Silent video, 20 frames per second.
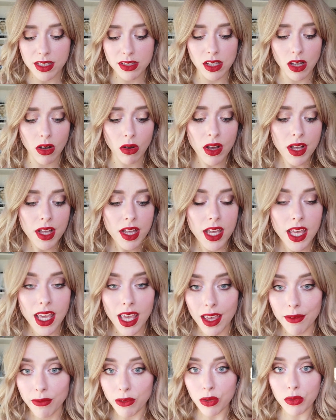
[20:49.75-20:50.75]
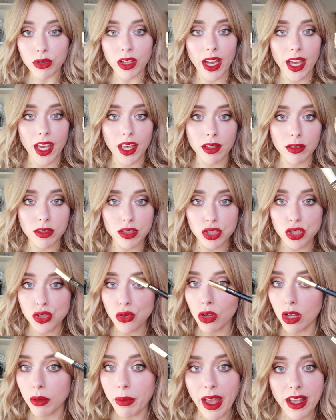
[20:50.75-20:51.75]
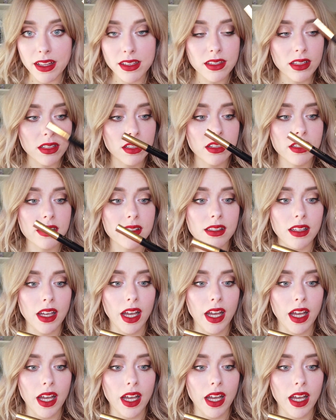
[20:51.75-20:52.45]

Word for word: So if you like dual pencils,